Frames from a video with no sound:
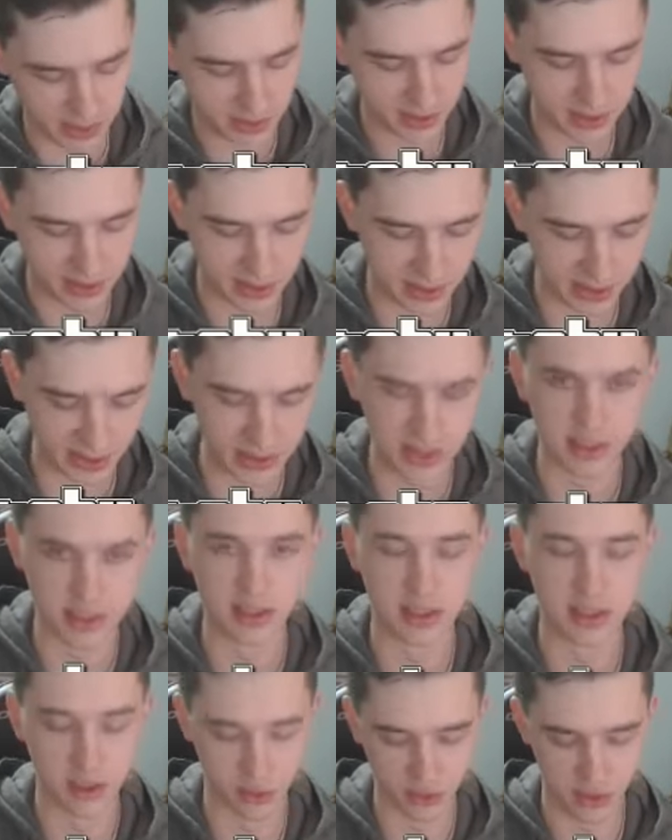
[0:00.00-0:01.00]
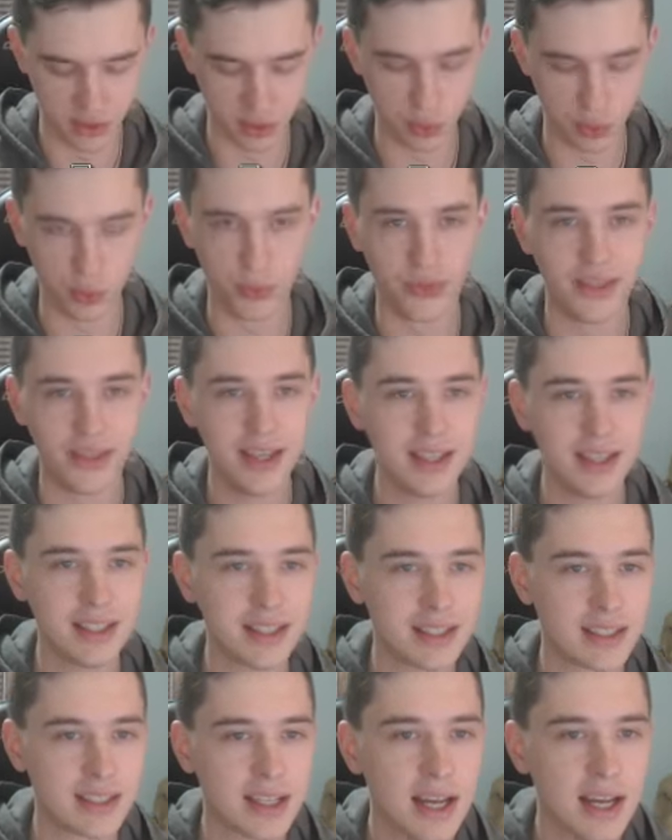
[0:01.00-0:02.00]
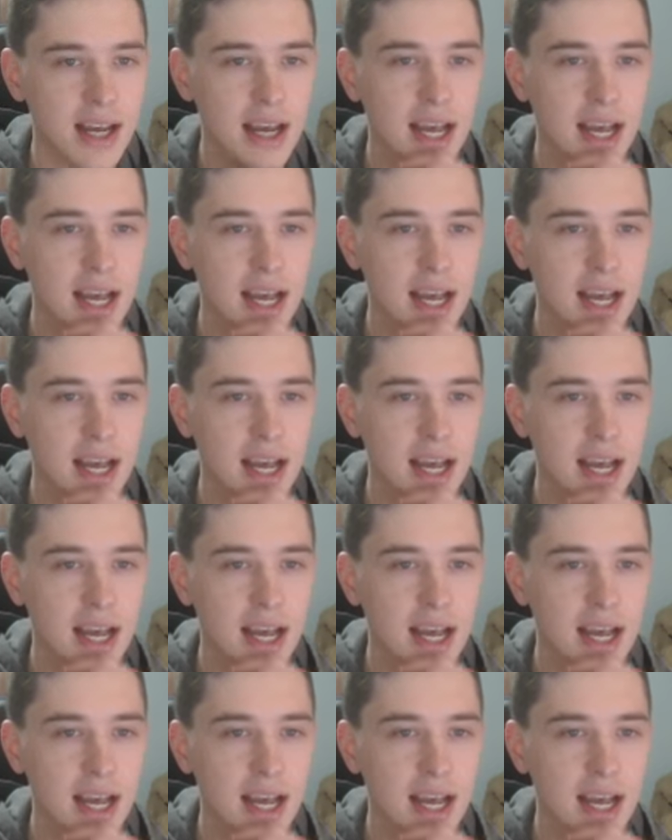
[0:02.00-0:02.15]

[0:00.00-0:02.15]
Let's see, I need to go to this,